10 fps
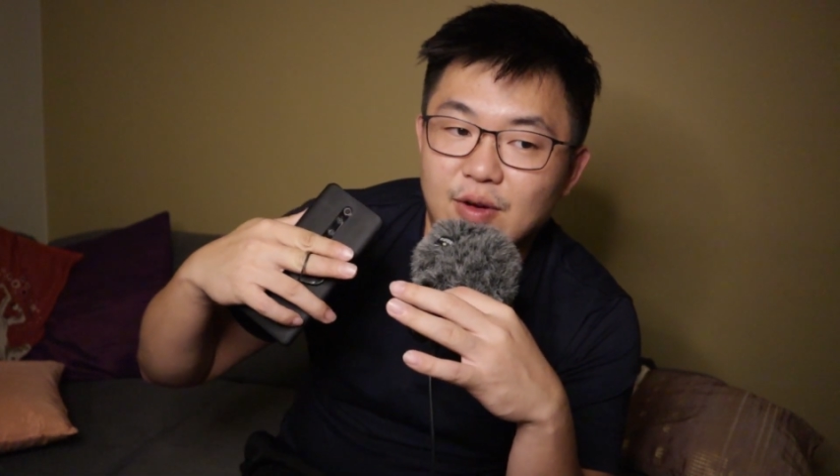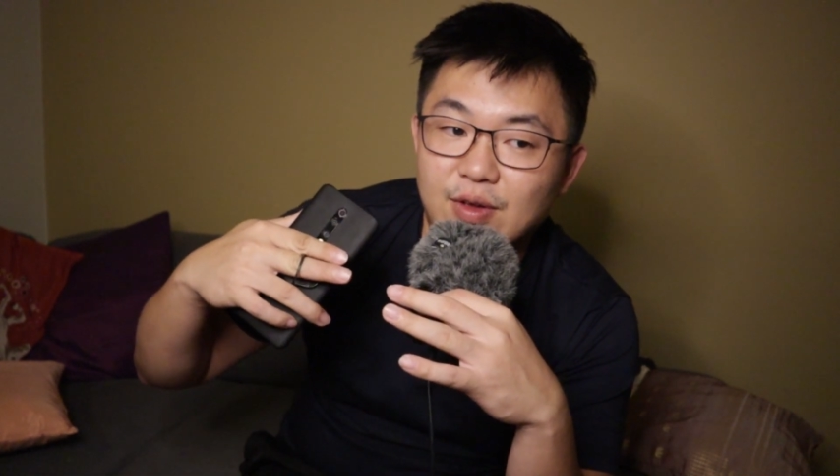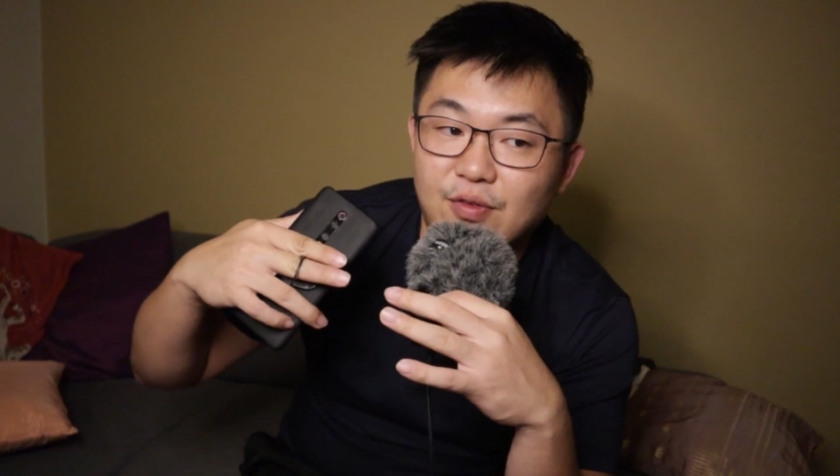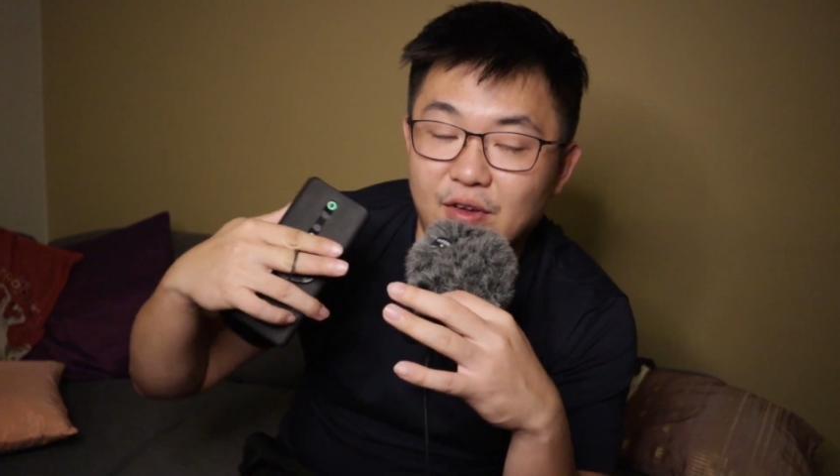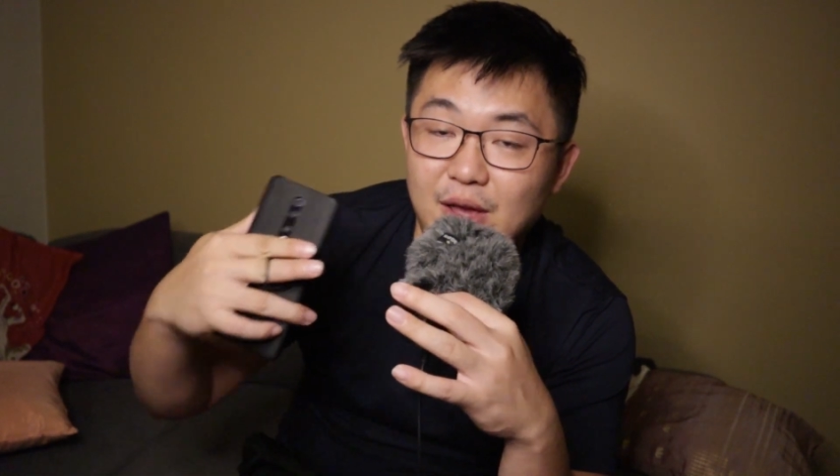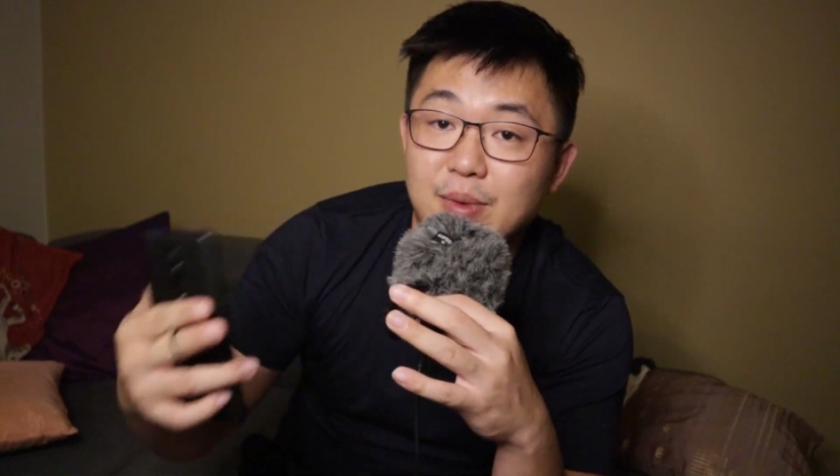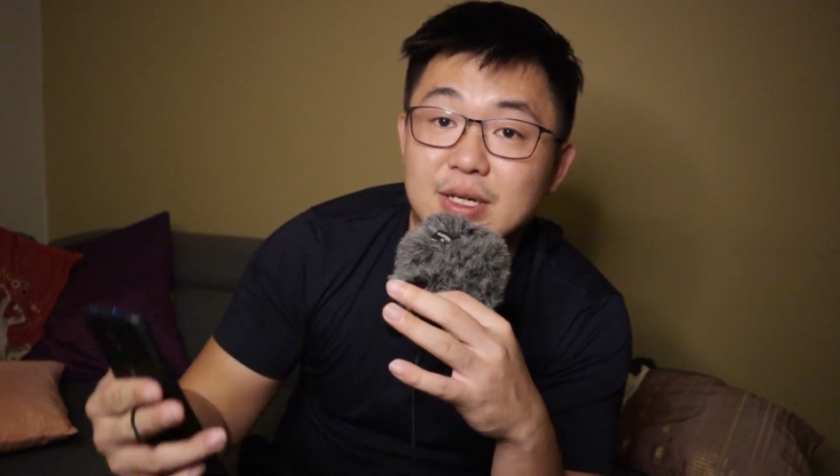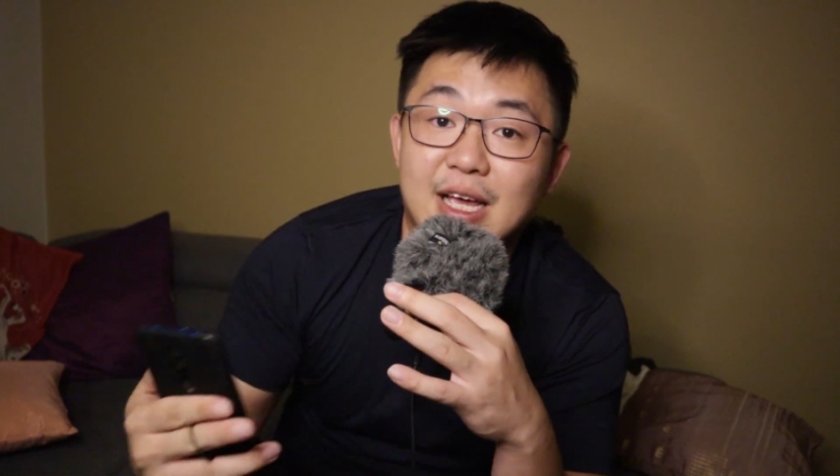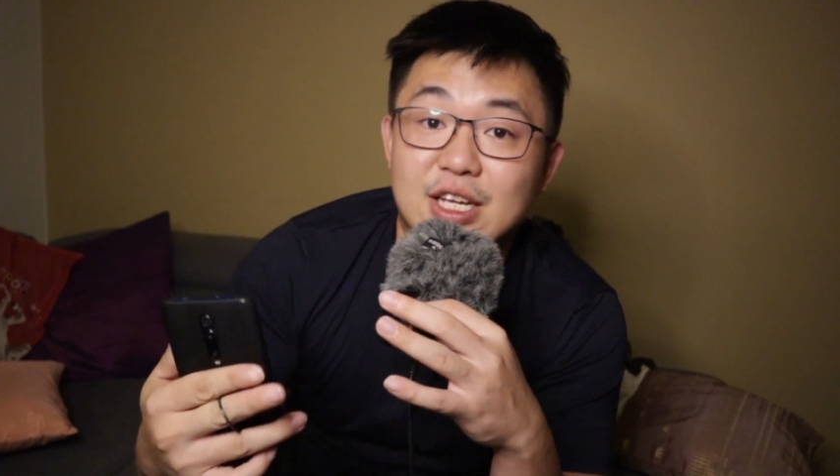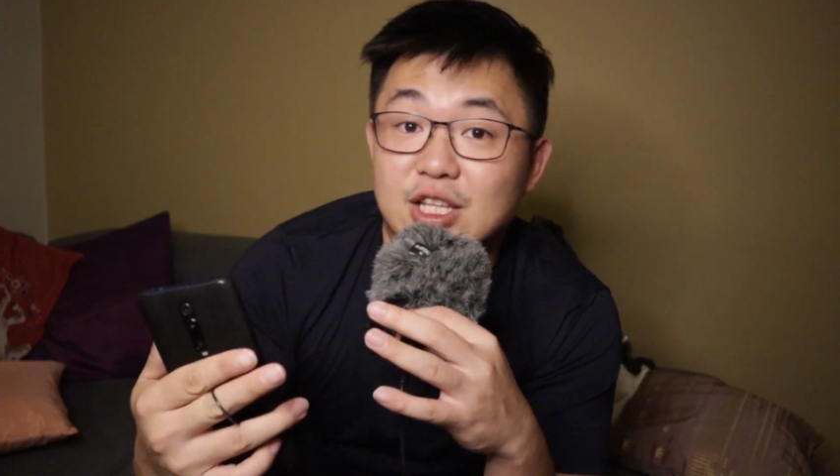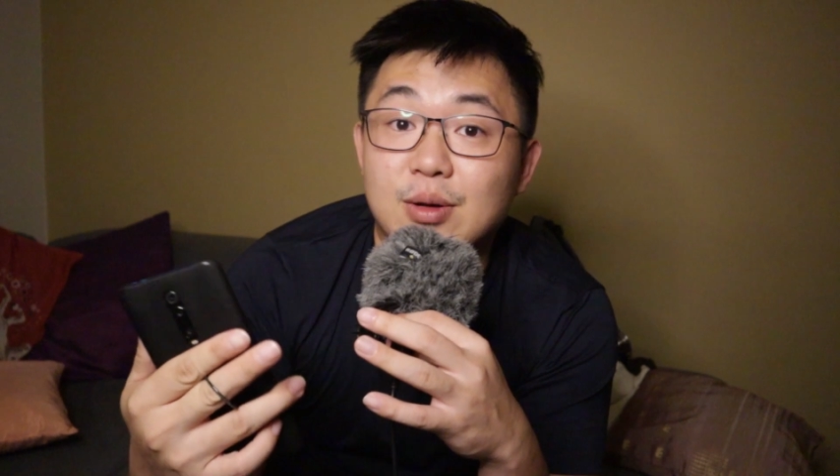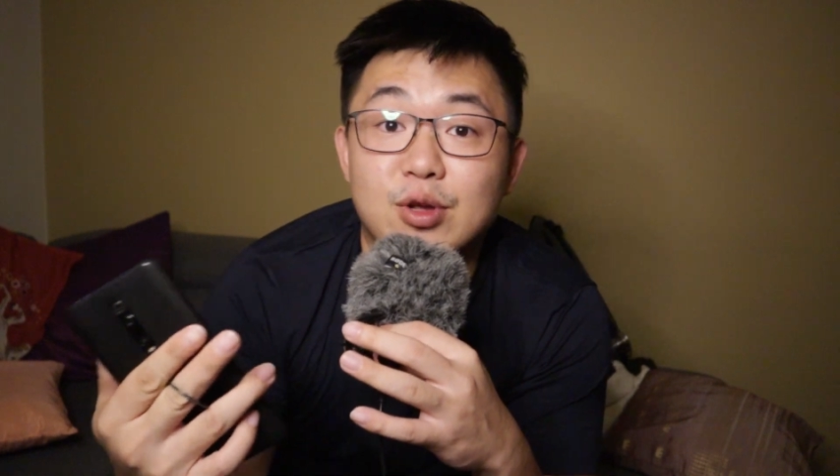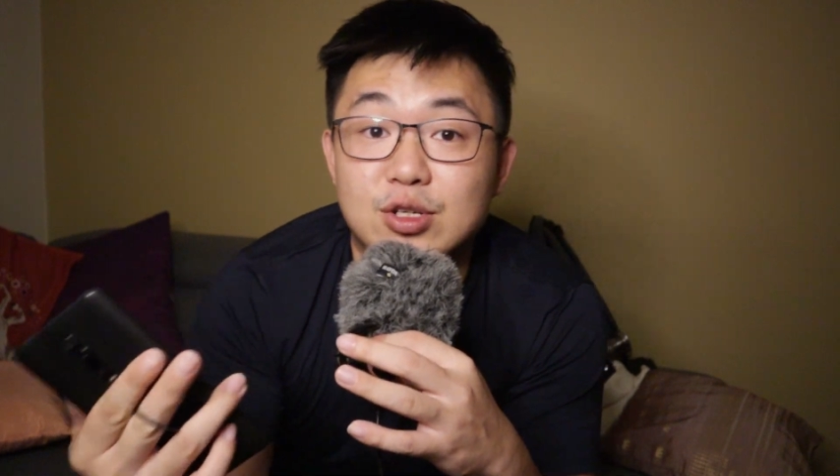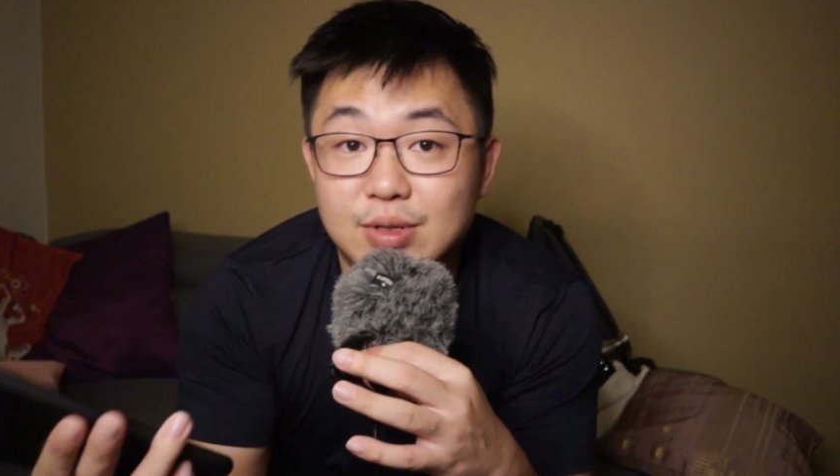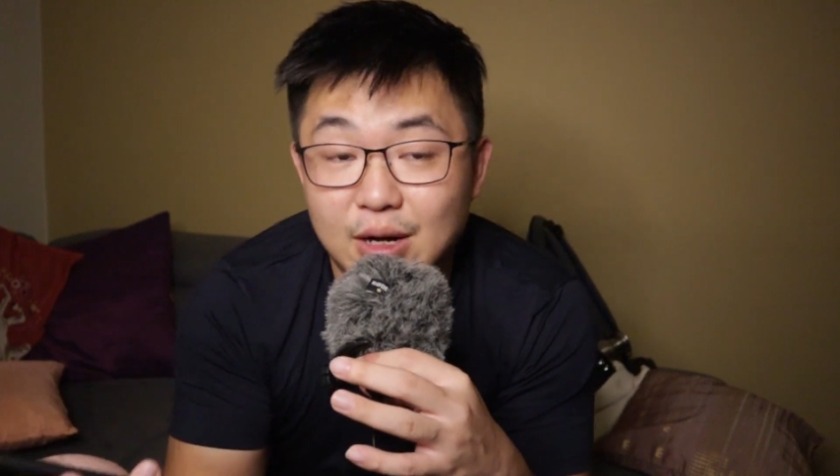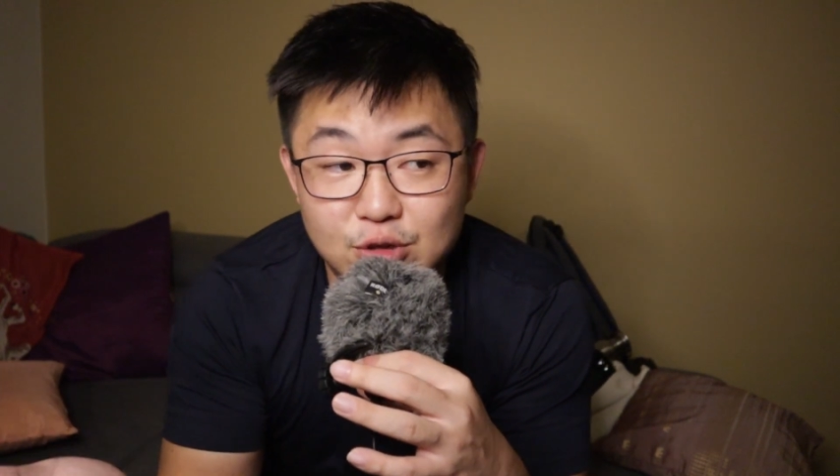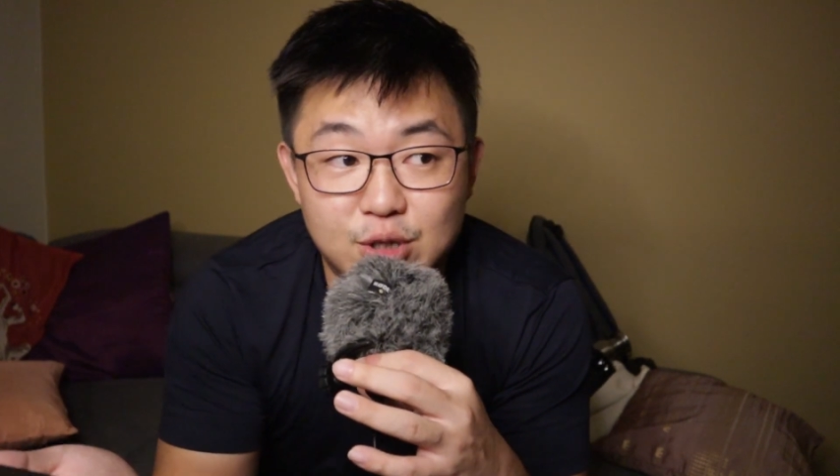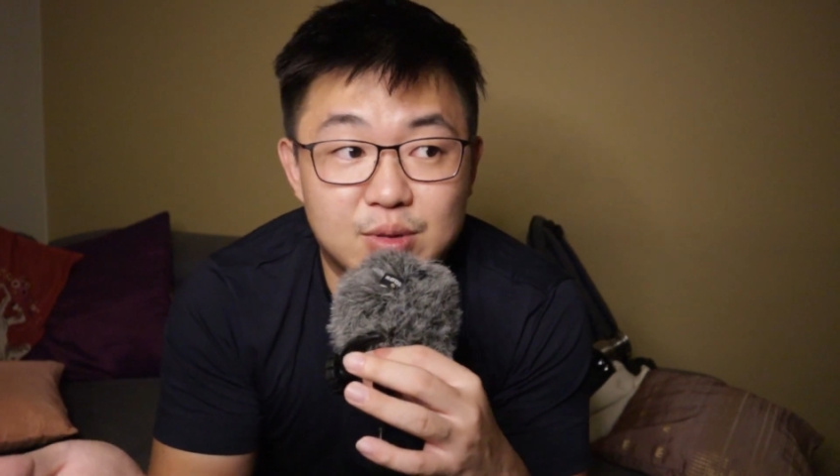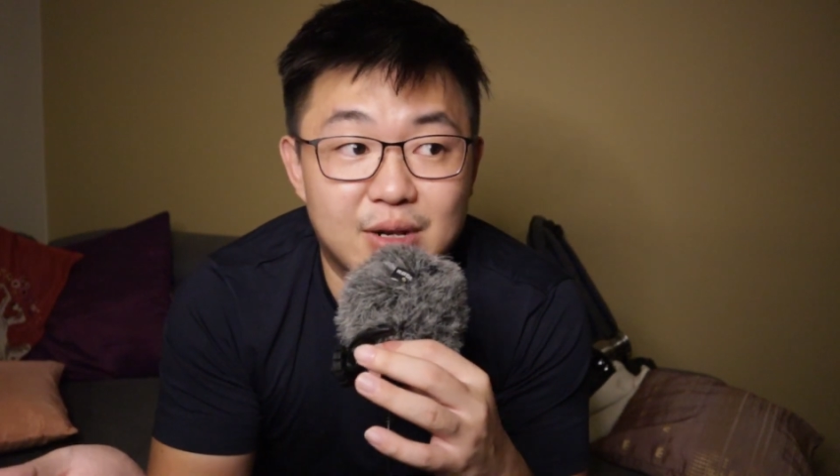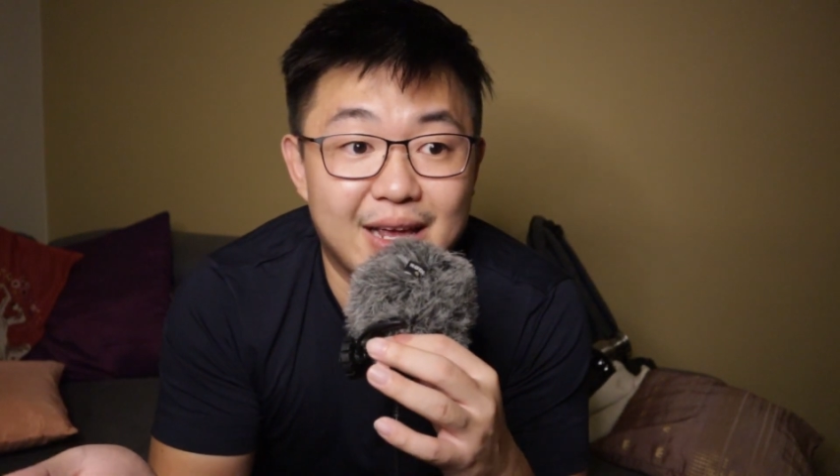very famous established
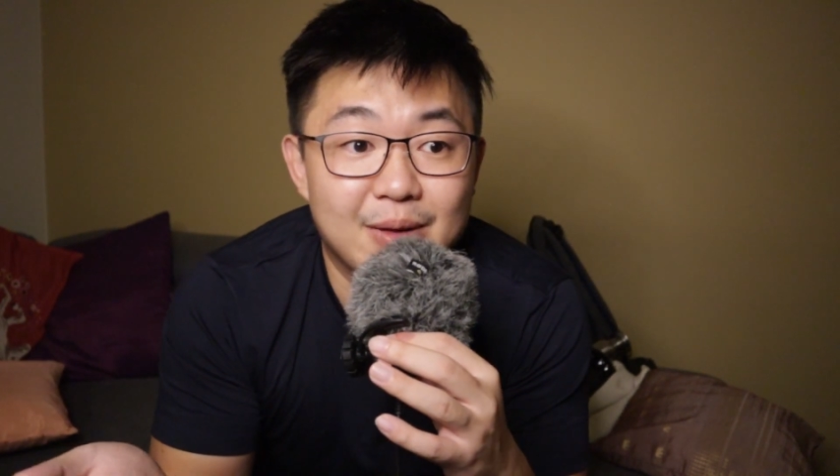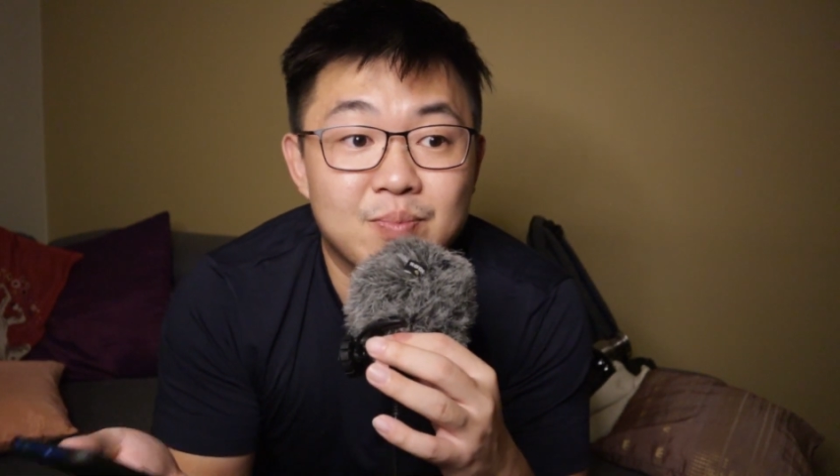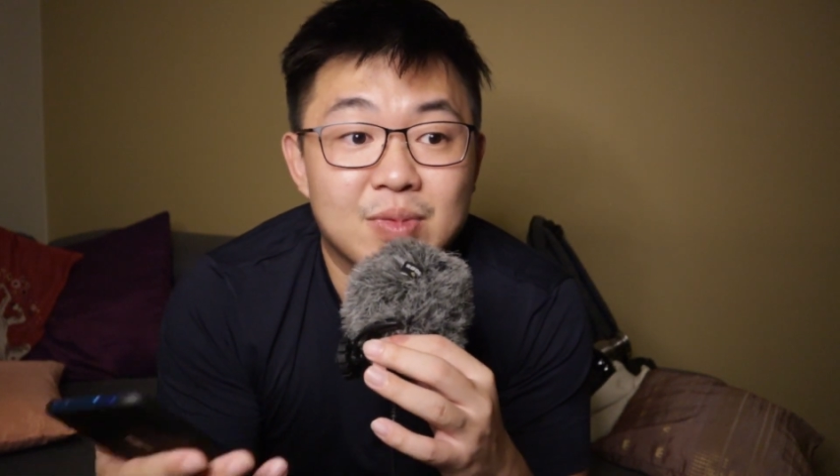townships like